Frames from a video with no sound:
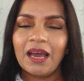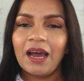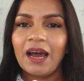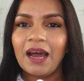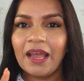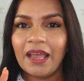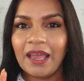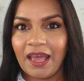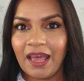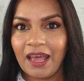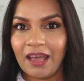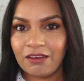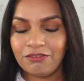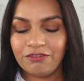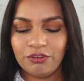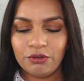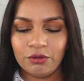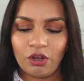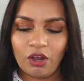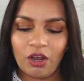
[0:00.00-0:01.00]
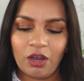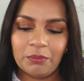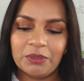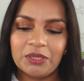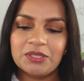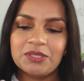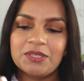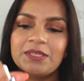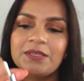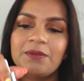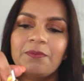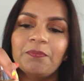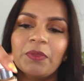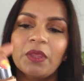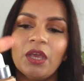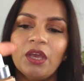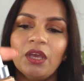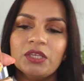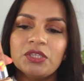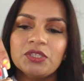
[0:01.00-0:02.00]
I have few comments.
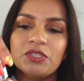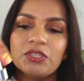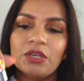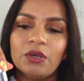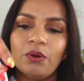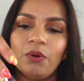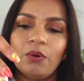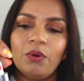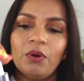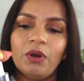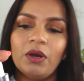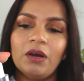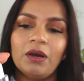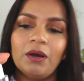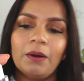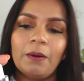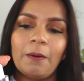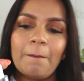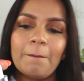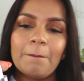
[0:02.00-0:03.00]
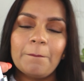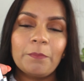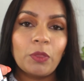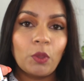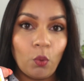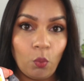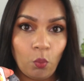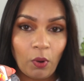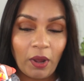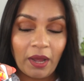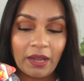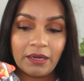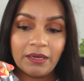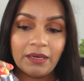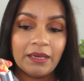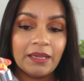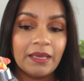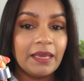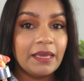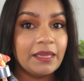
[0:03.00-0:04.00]
So
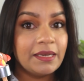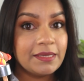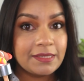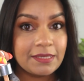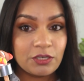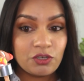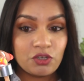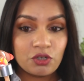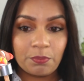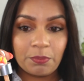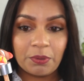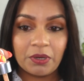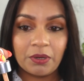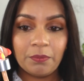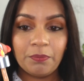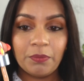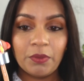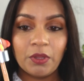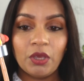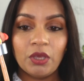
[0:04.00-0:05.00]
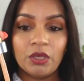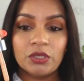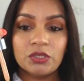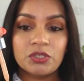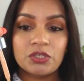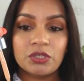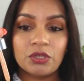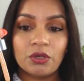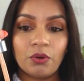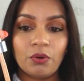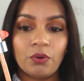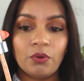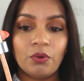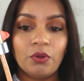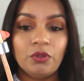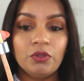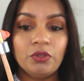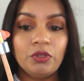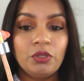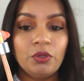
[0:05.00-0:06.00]
one, it is a dripper.
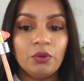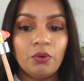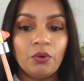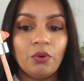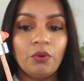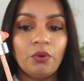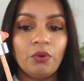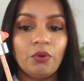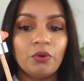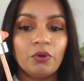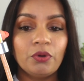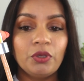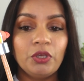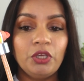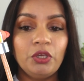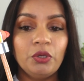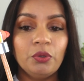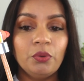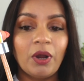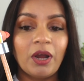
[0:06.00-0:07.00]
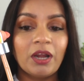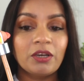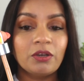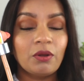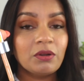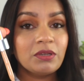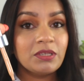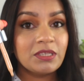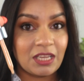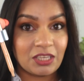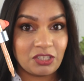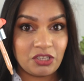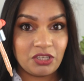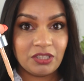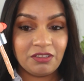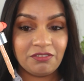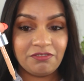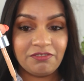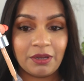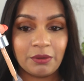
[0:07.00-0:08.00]
So though you are not touching
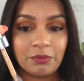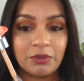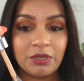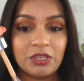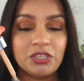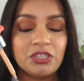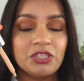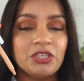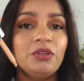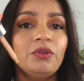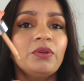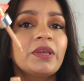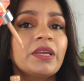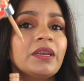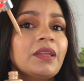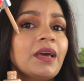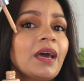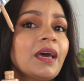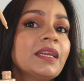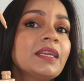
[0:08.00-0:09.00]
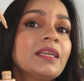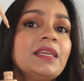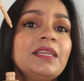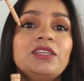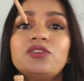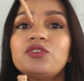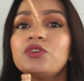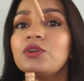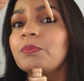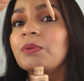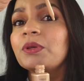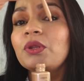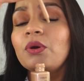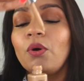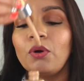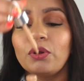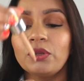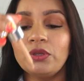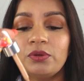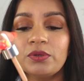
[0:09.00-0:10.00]
the foundation, you can directly drip it
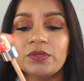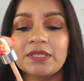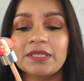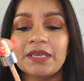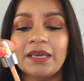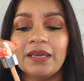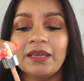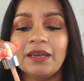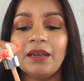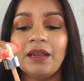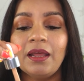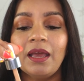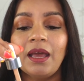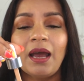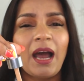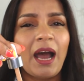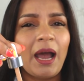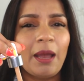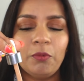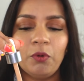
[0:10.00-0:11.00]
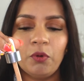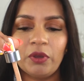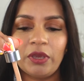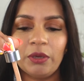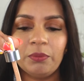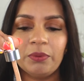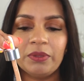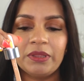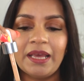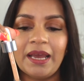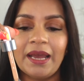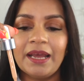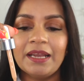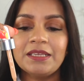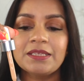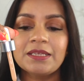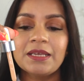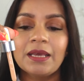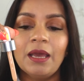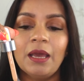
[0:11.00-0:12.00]
on your skin. I'm okay with
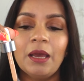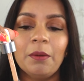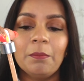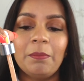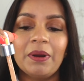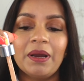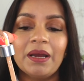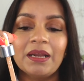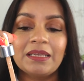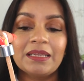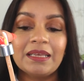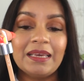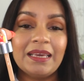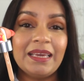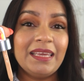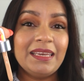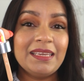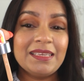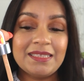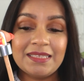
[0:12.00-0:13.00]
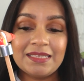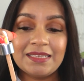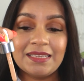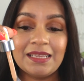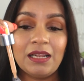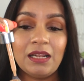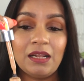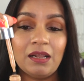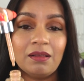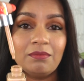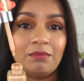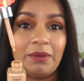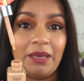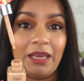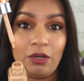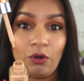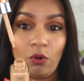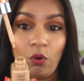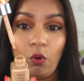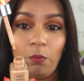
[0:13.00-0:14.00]
that, but it is still,
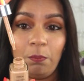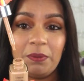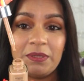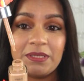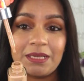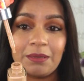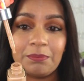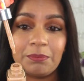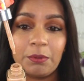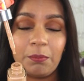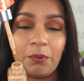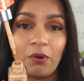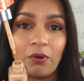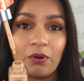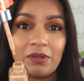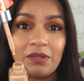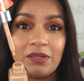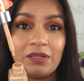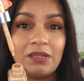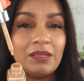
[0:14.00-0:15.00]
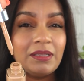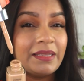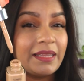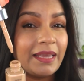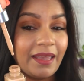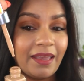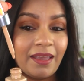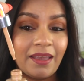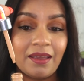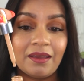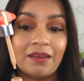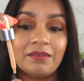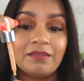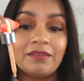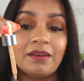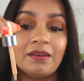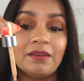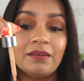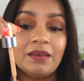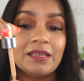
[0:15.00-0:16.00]
it opens up the bottle, the air,
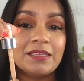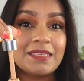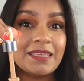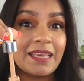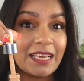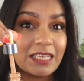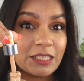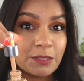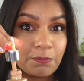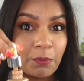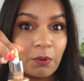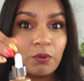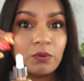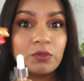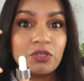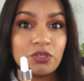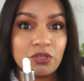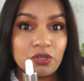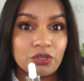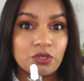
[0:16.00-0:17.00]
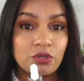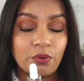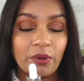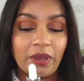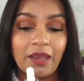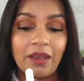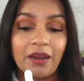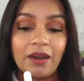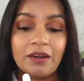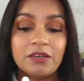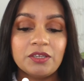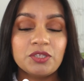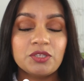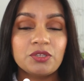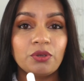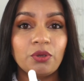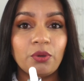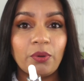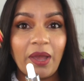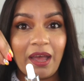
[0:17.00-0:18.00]
it's exposed to air. So
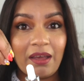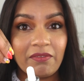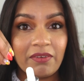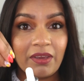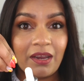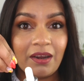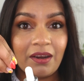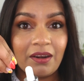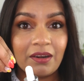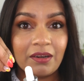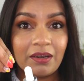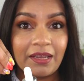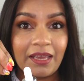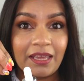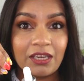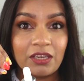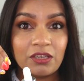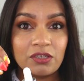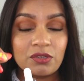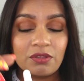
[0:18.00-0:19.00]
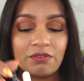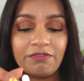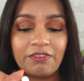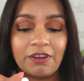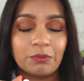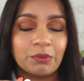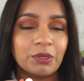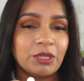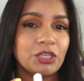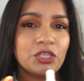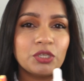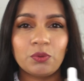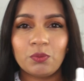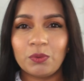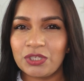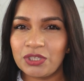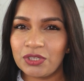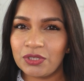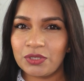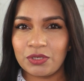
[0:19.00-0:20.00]
you have air getting into the foundation,
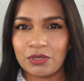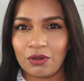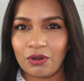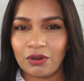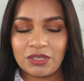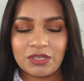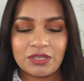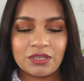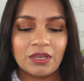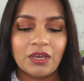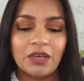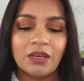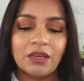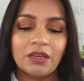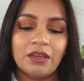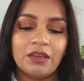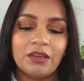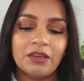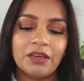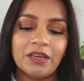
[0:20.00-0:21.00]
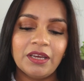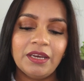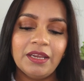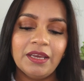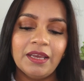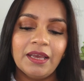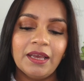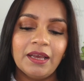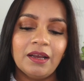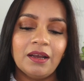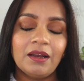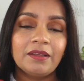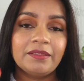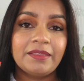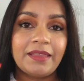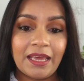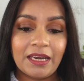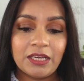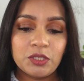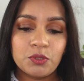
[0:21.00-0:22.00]
which is not good.
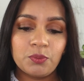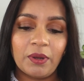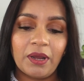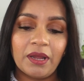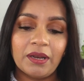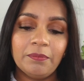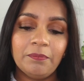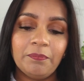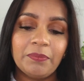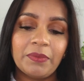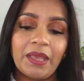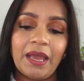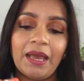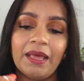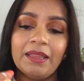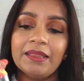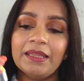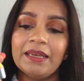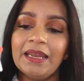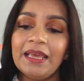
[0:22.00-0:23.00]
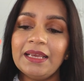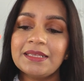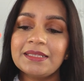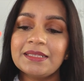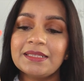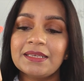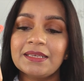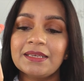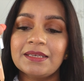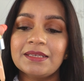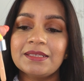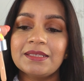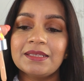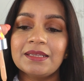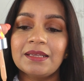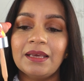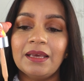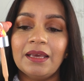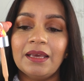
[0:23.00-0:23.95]
That is one. And the next is,